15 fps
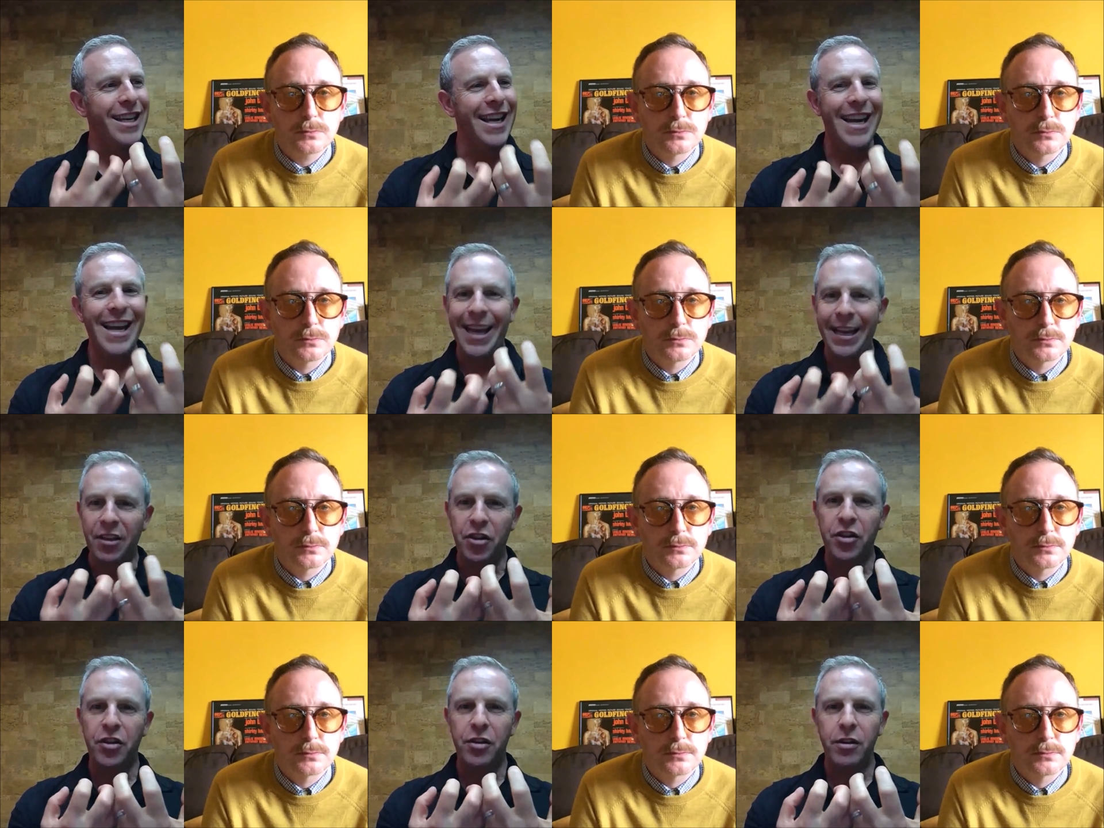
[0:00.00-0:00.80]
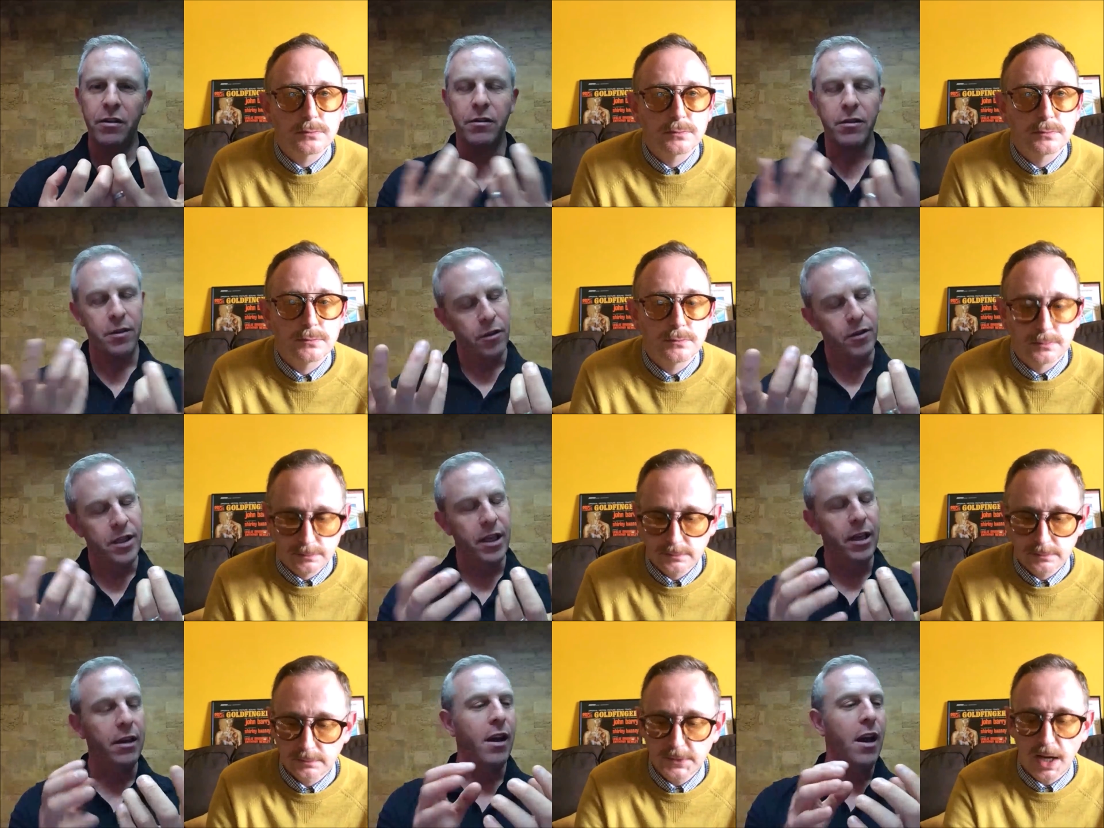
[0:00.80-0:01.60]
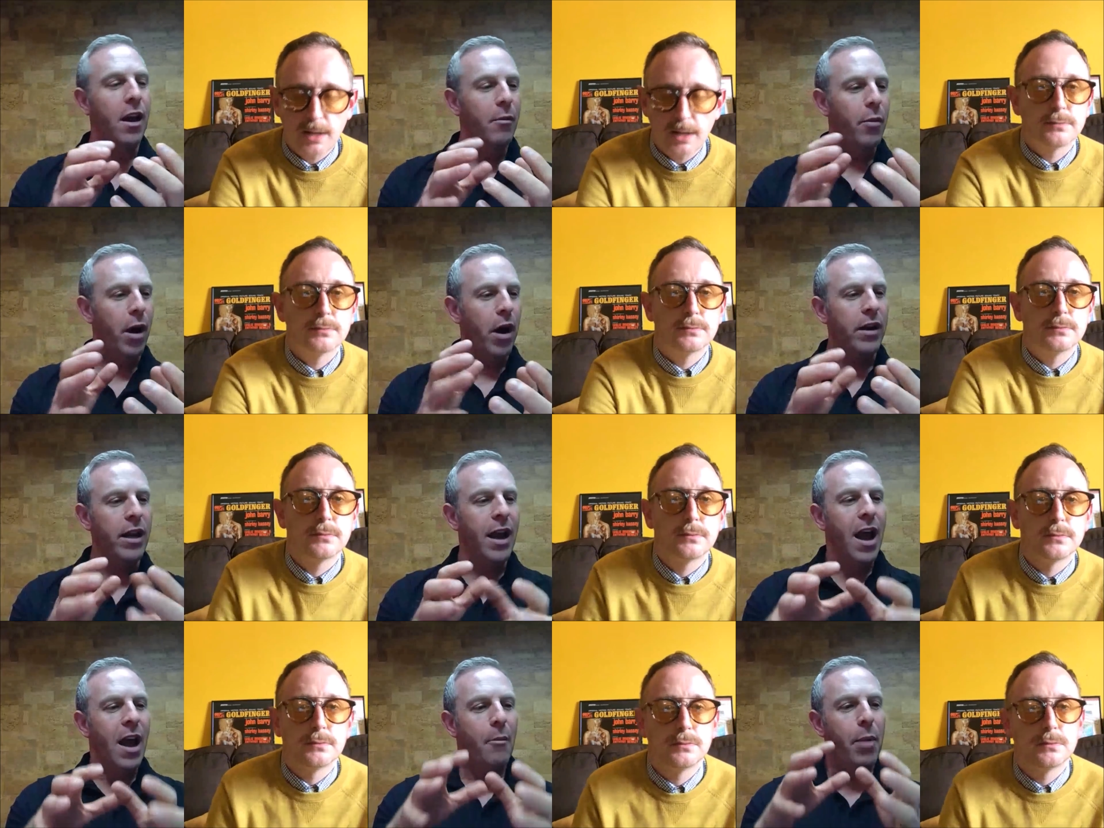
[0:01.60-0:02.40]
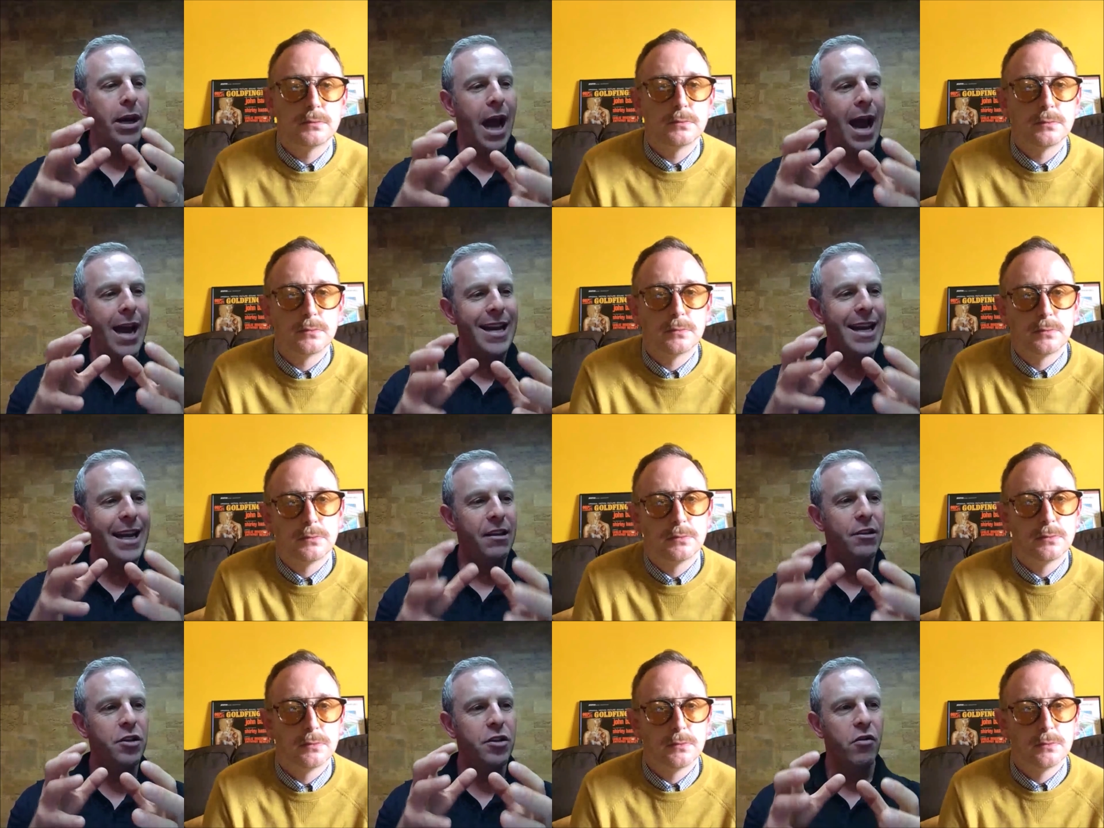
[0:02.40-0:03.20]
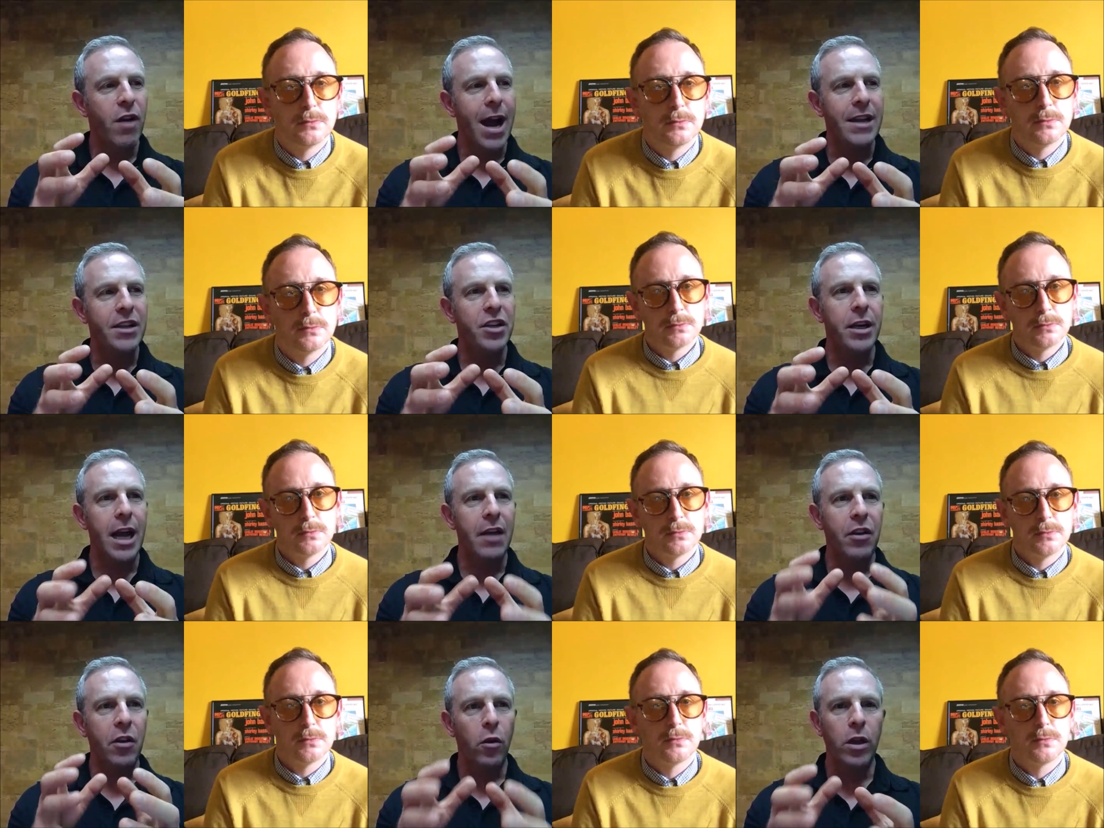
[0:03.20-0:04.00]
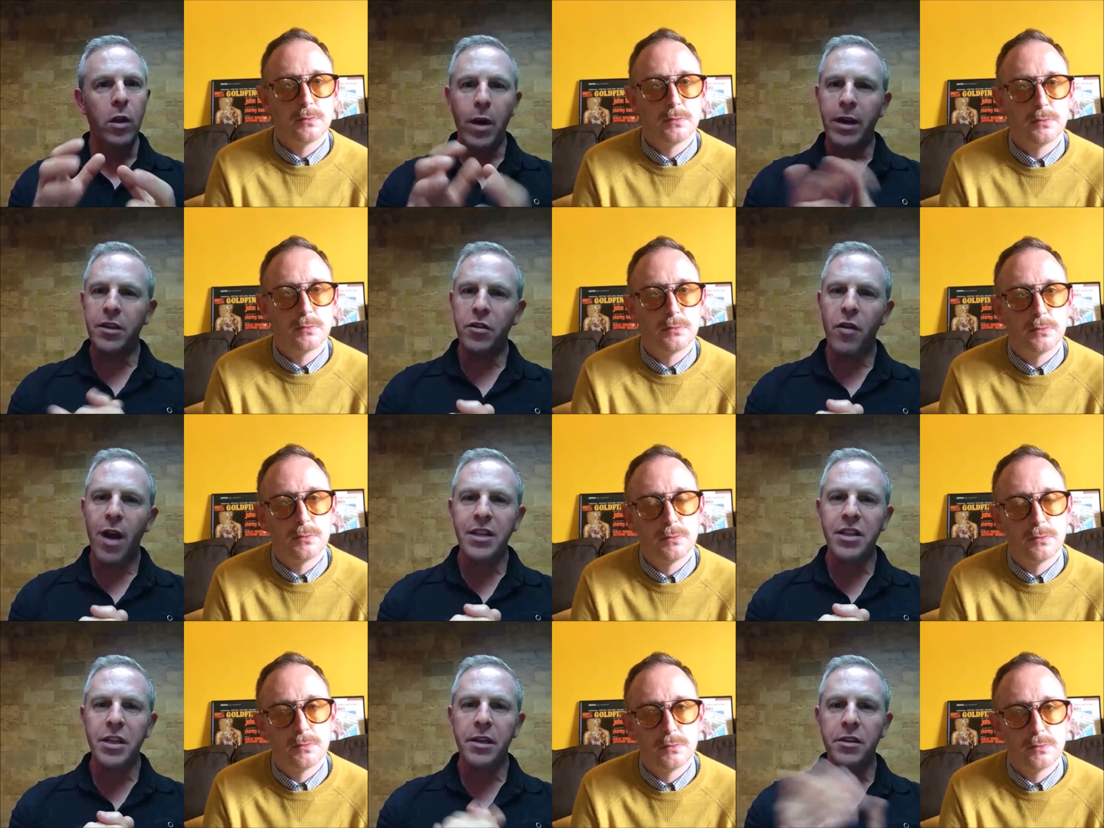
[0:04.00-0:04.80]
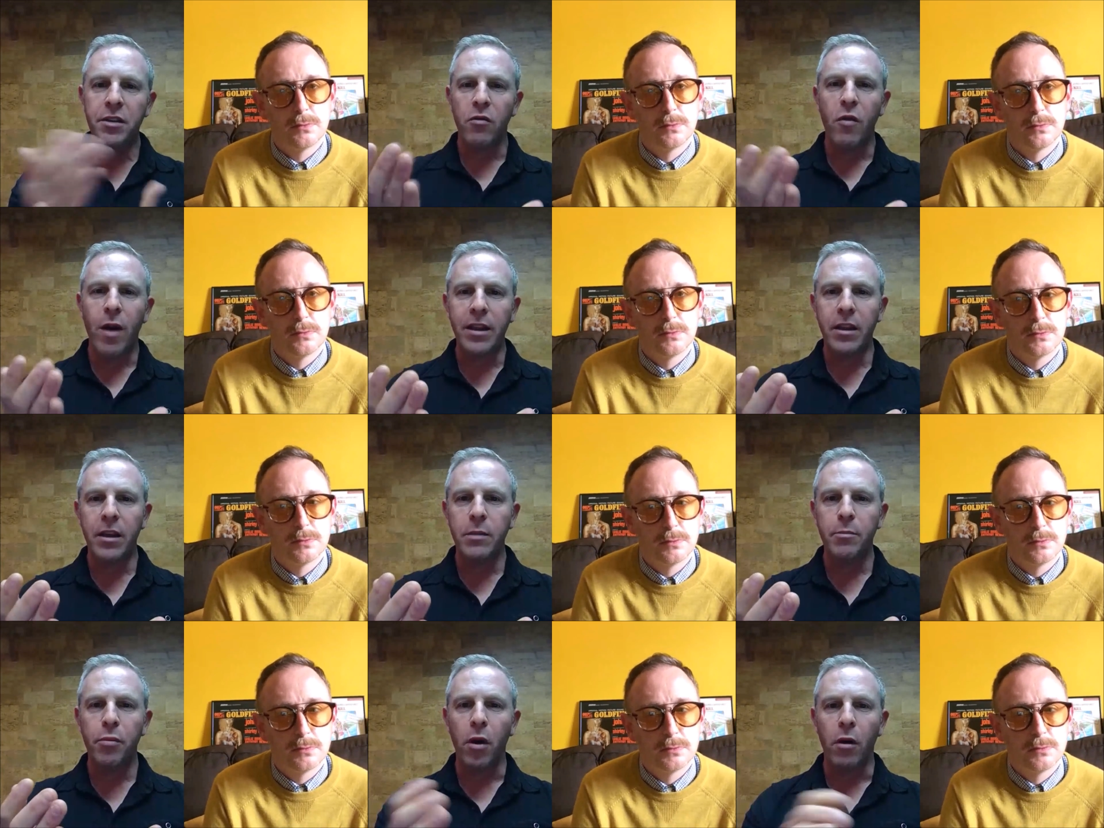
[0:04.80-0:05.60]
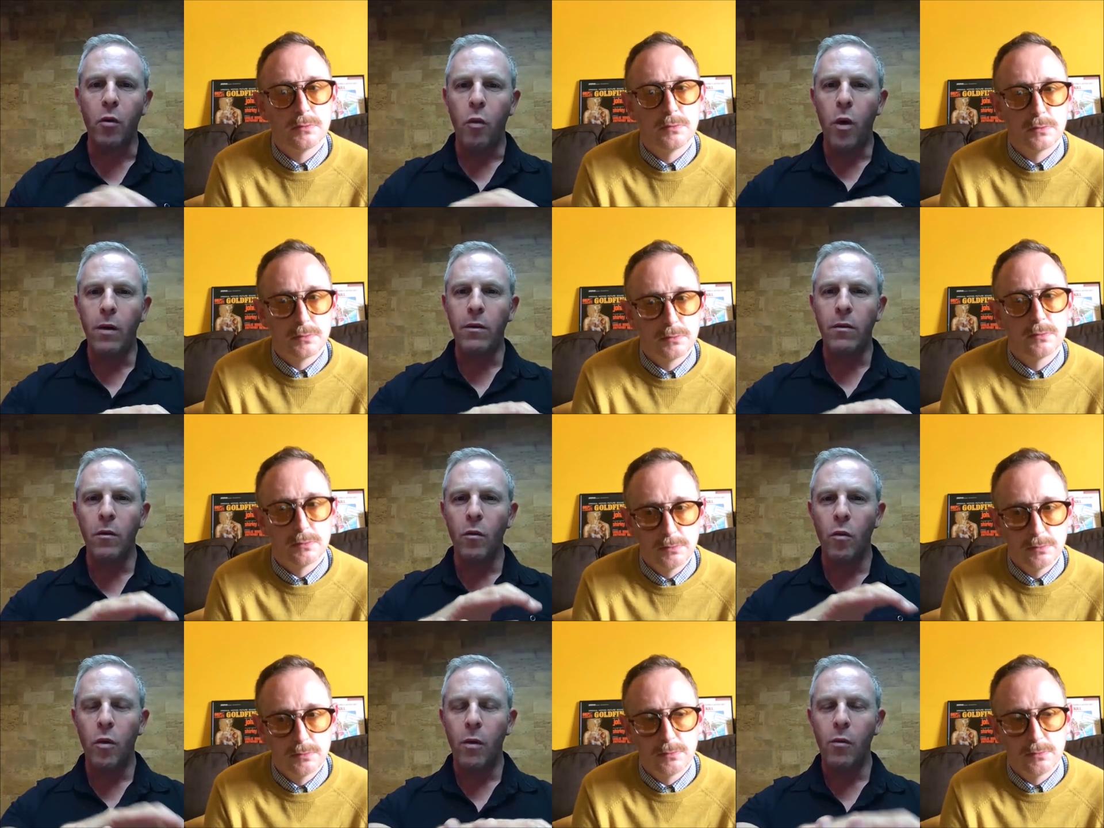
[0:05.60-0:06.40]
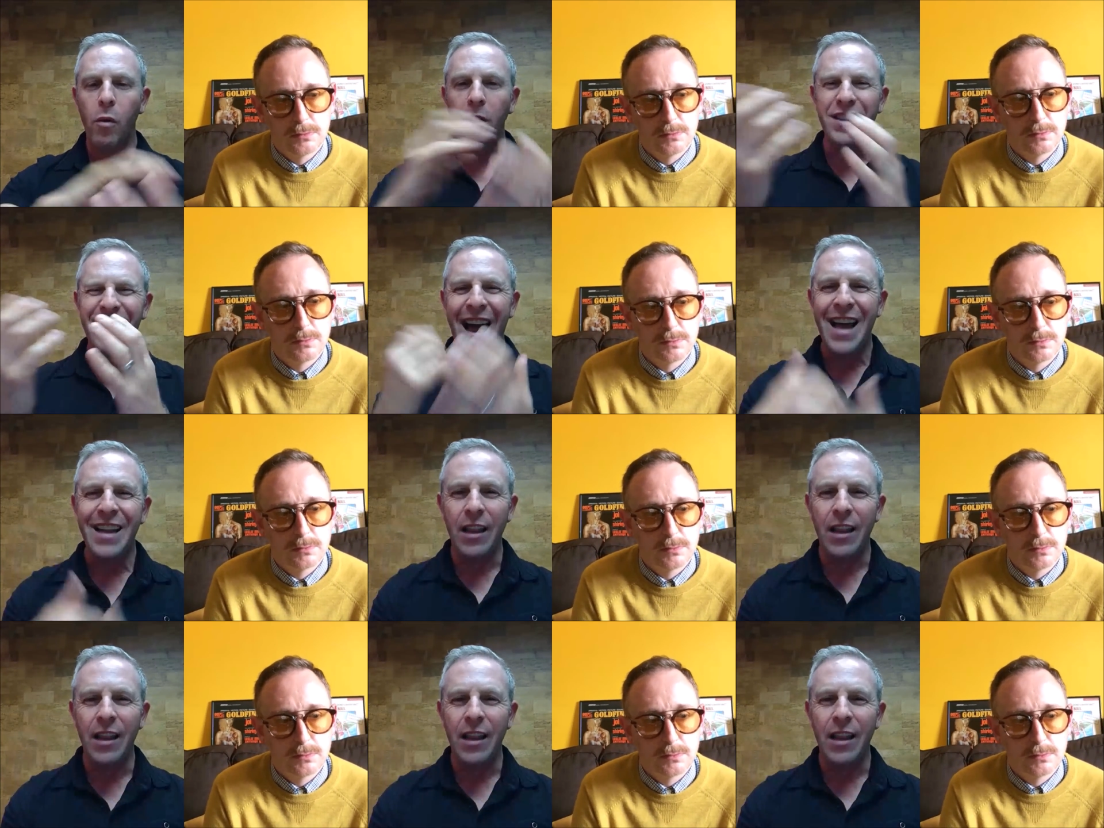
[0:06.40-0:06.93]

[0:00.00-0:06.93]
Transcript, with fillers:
Speaker 1: there's an itch. Excuse the yeah. On, But I need to scratch it, and the only way to scratch it is to write this book. What What was